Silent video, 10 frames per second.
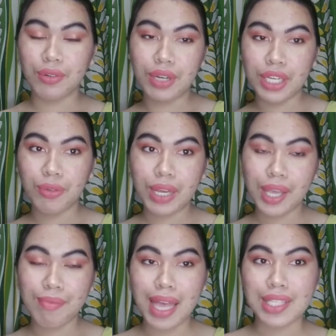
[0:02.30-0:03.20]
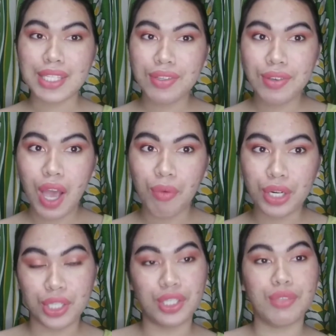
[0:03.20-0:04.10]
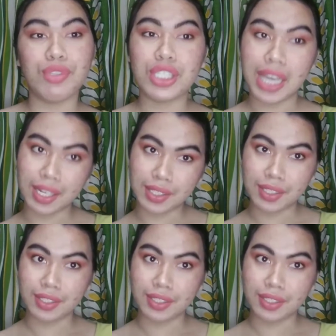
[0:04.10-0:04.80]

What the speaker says: Laureign. Welcome back to our YouTube channel.